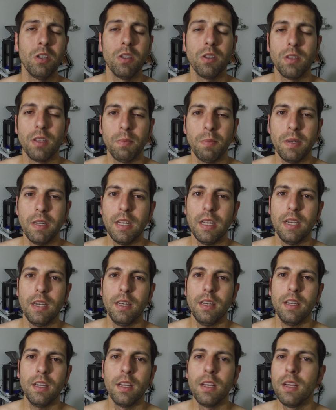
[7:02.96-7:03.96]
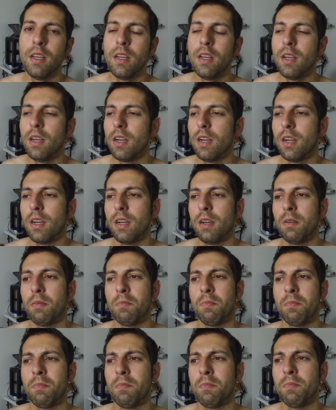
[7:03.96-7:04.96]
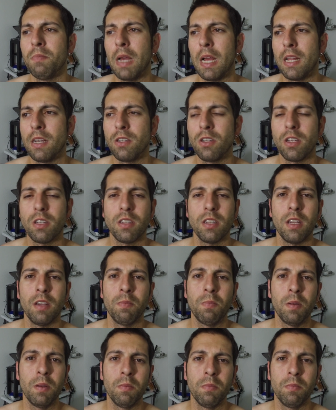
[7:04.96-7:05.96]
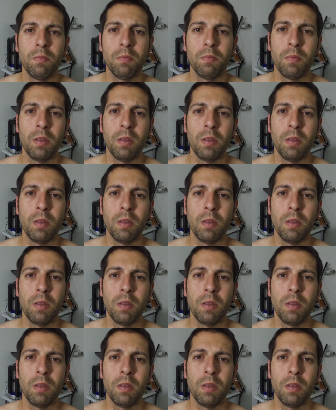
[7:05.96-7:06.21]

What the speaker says: years they've been dating, Matt and Jessie have been